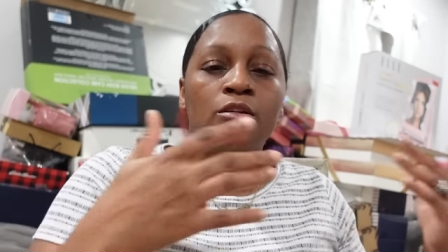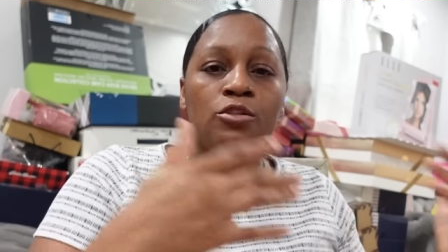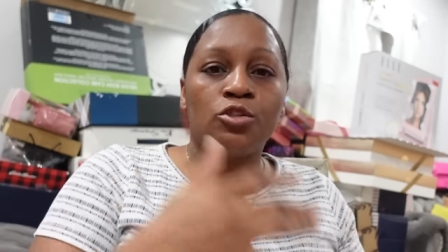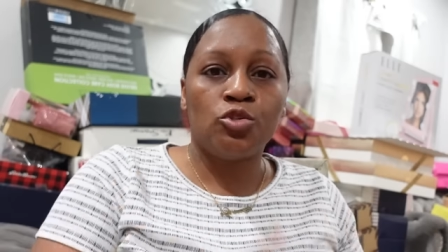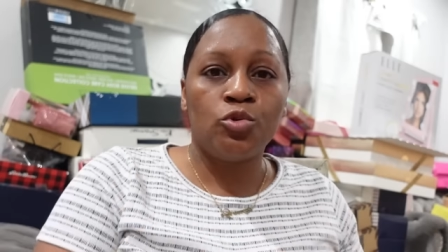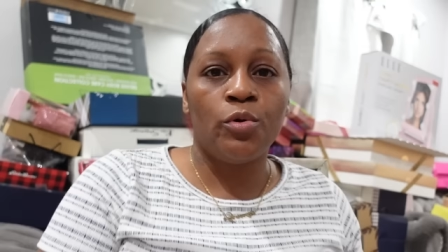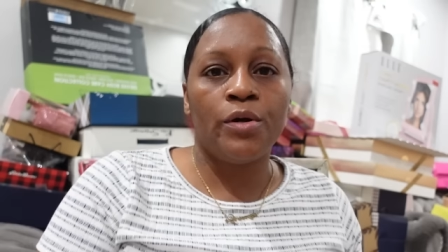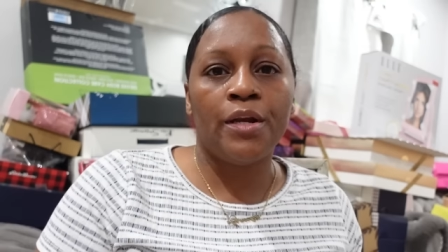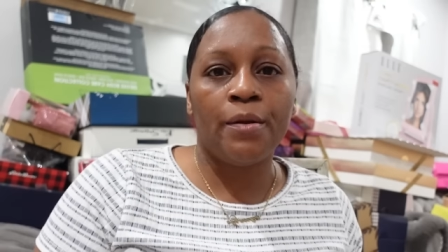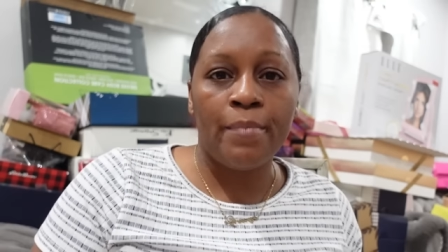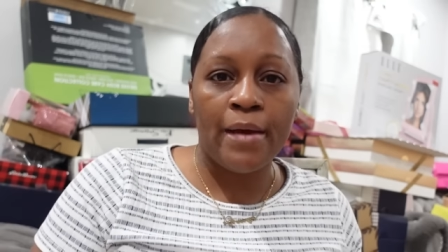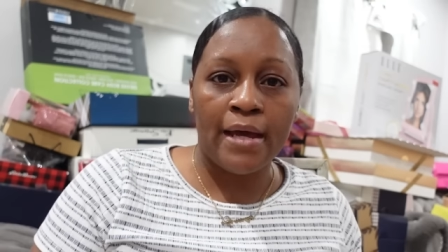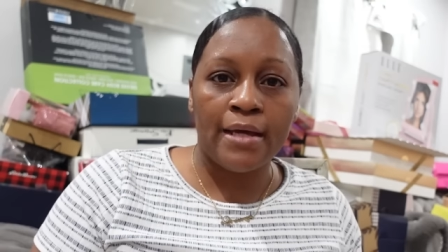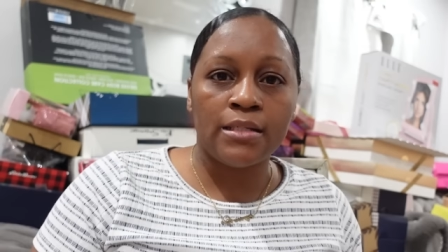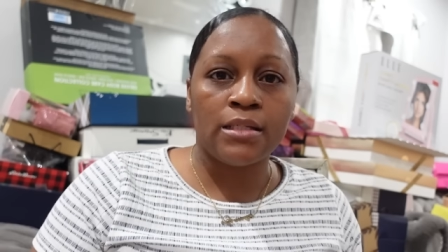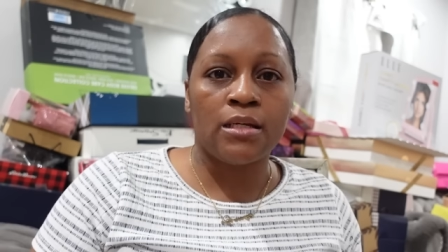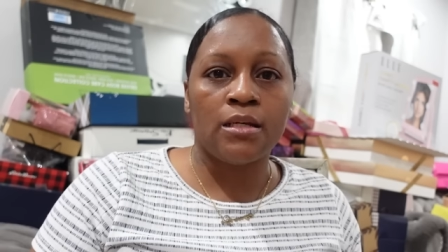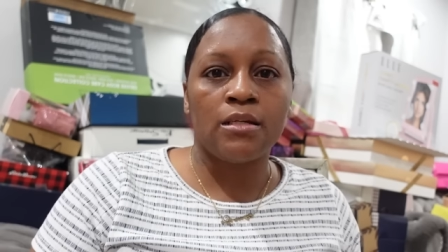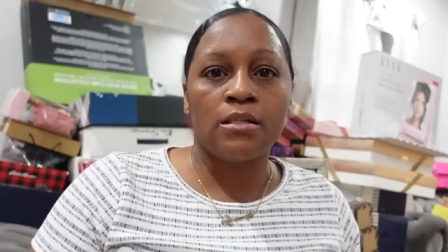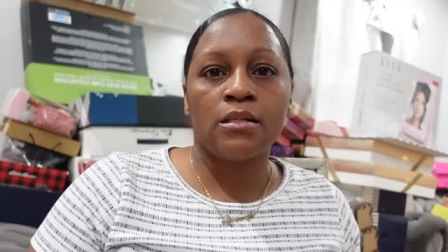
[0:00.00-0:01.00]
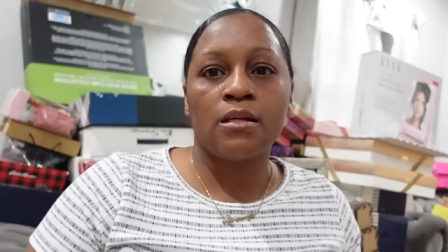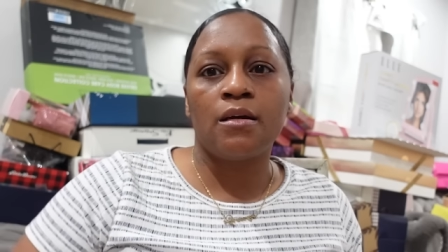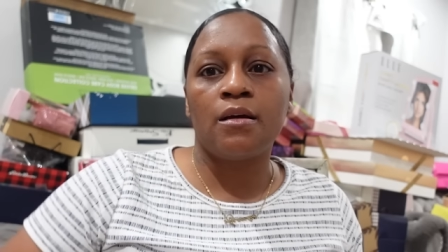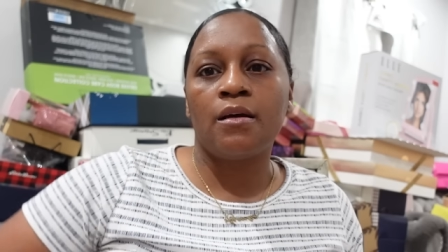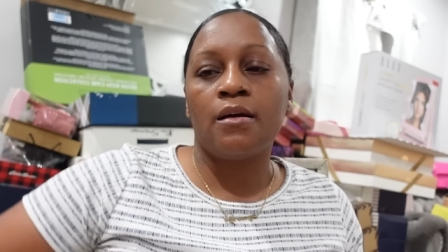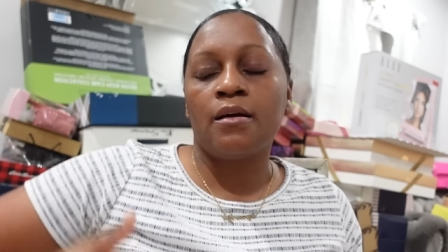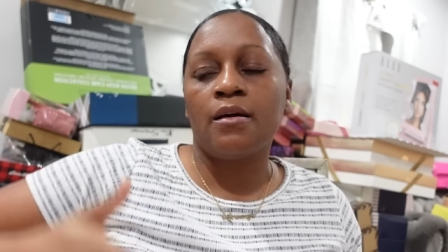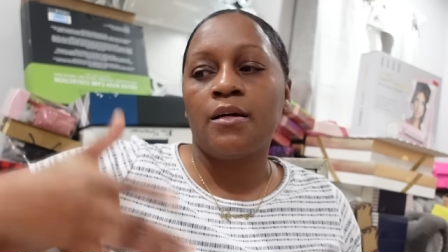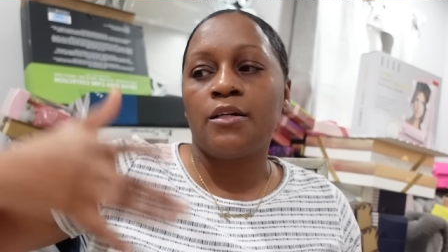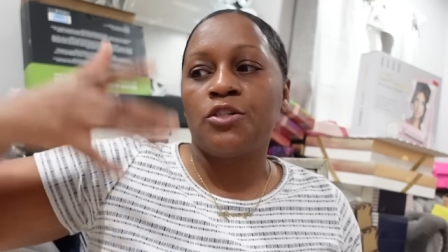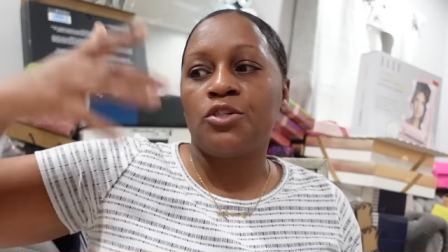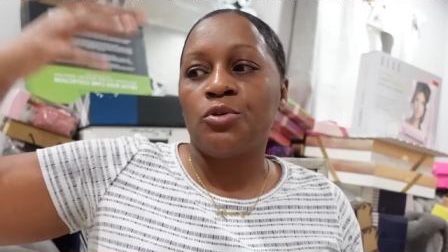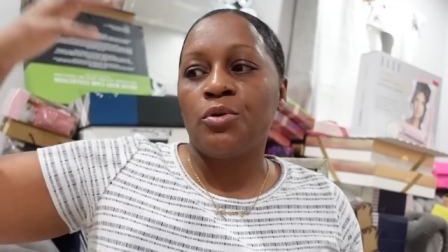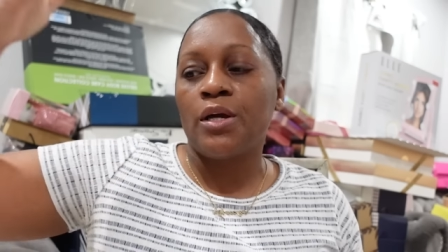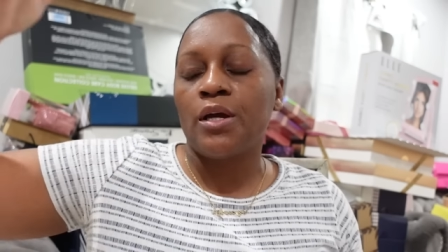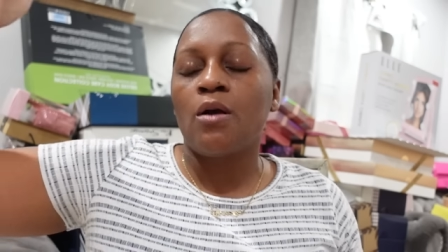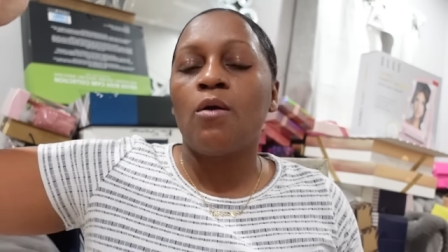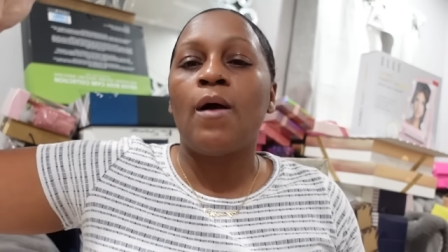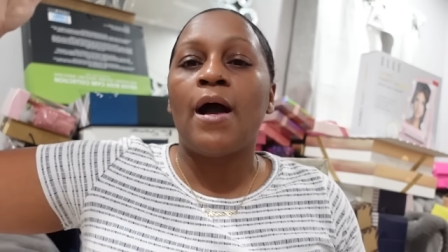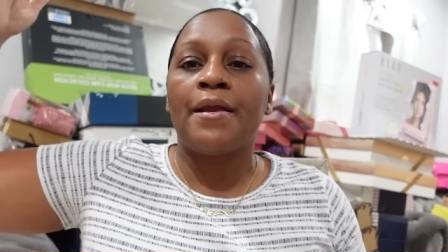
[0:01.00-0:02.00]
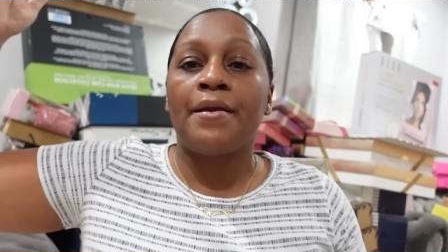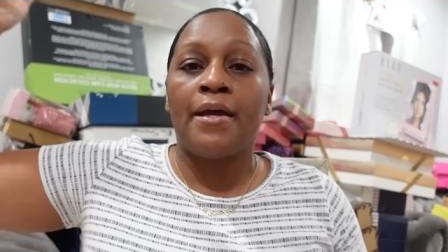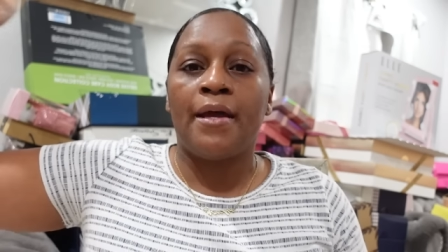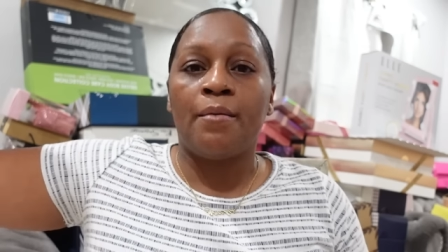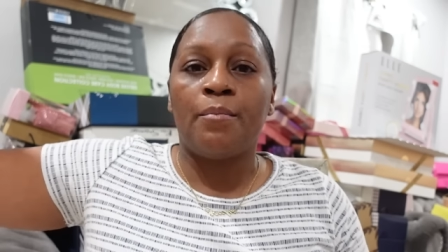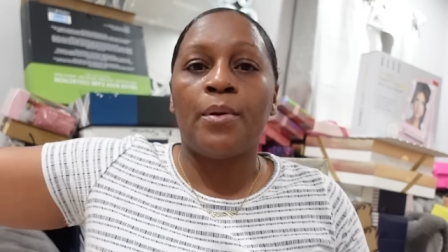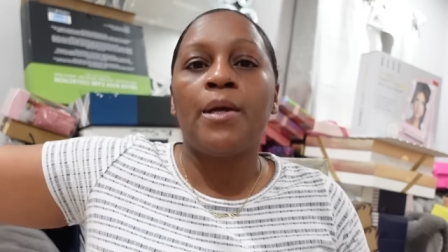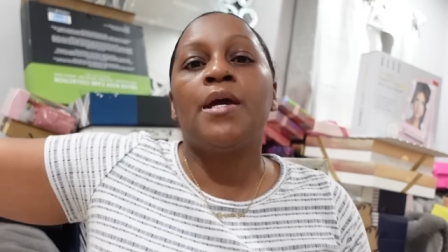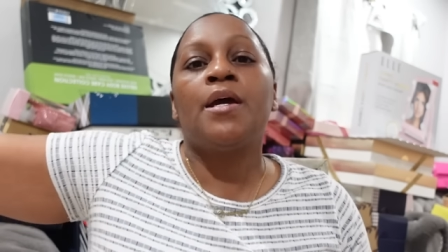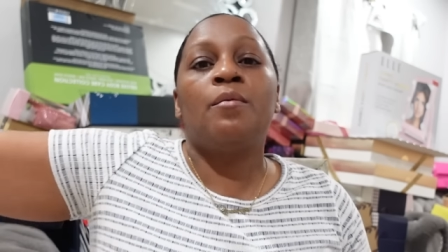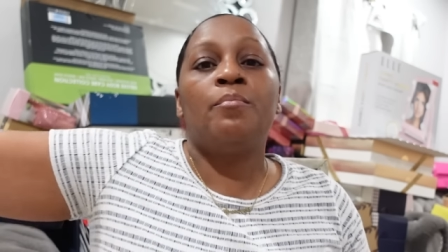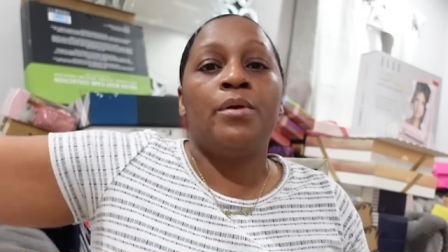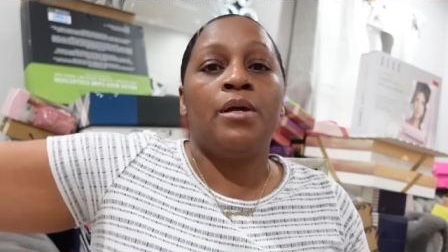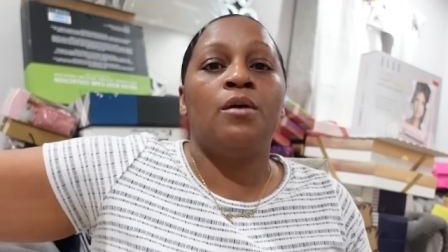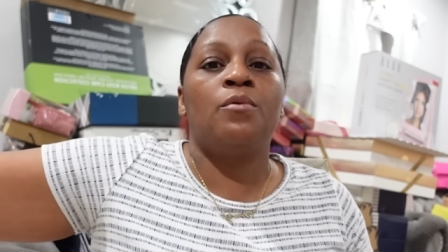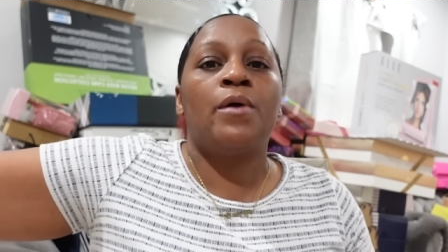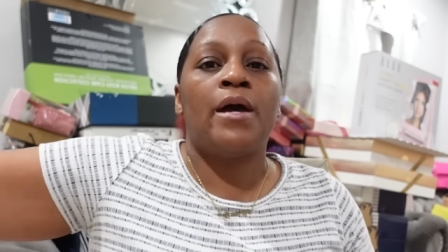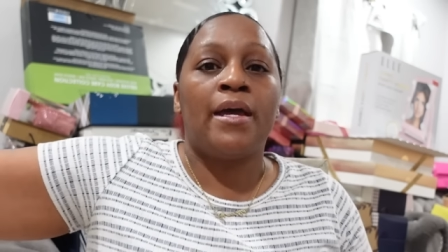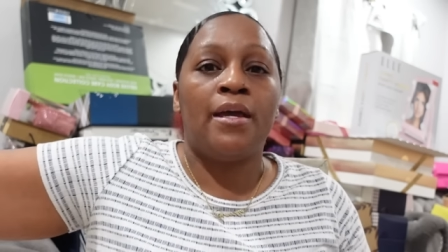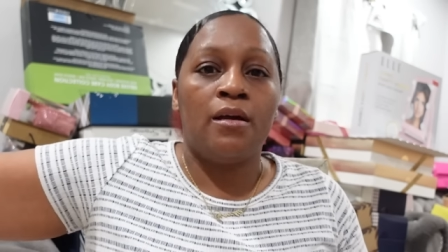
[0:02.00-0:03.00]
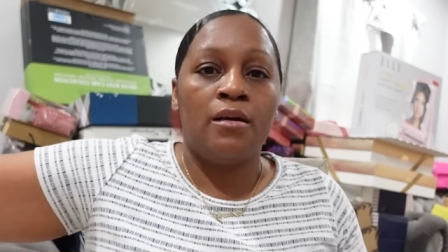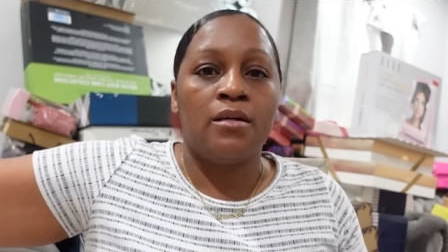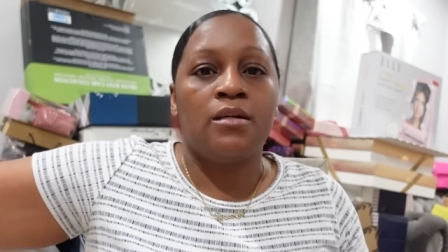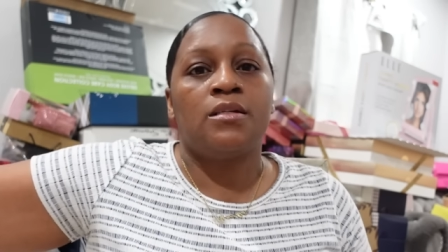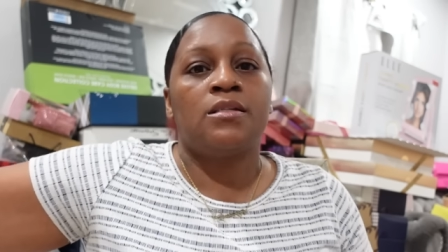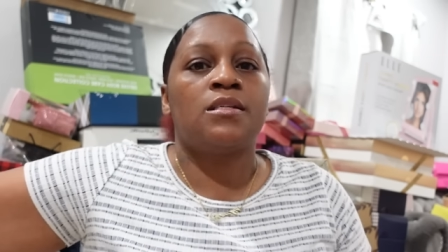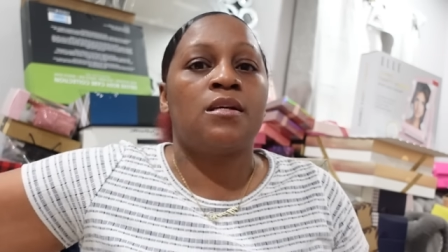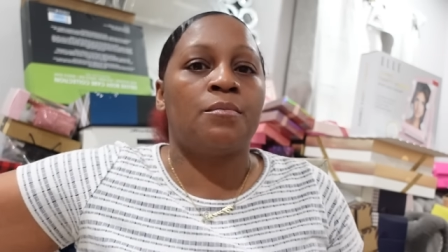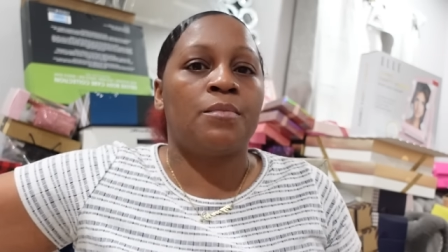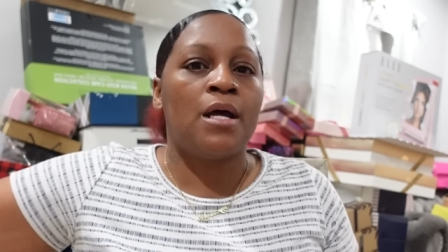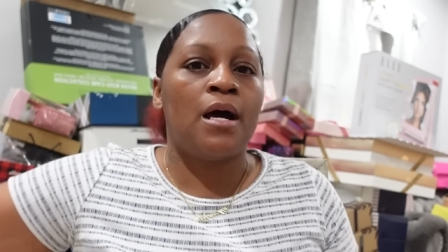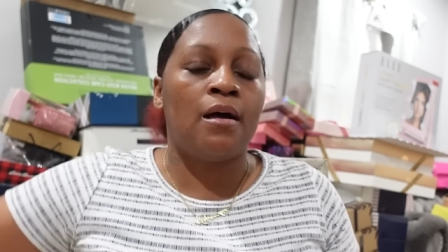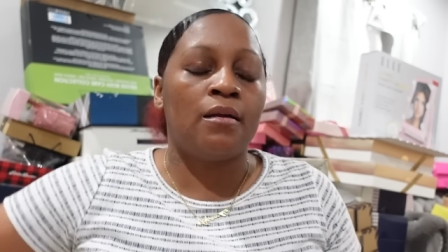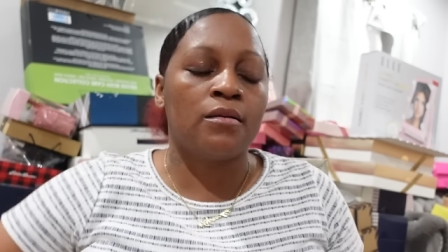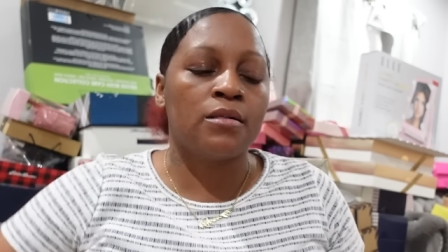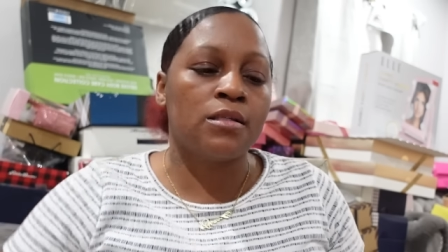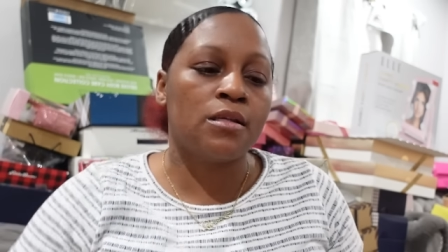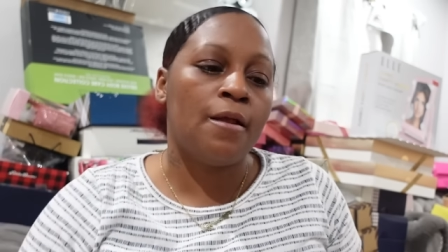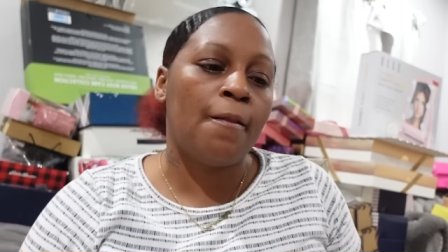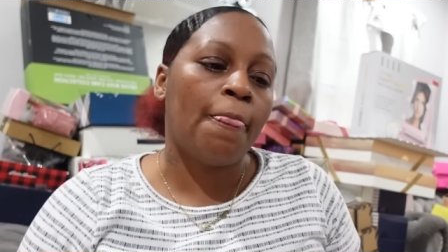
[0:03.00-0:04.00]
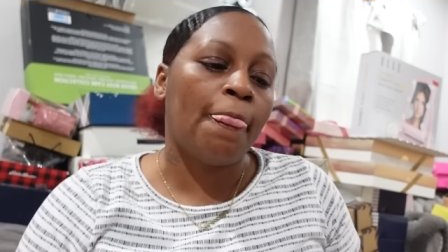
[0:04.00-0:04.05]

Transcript: twenty baskets because you can go out there and pay a bill with 800 some dollars.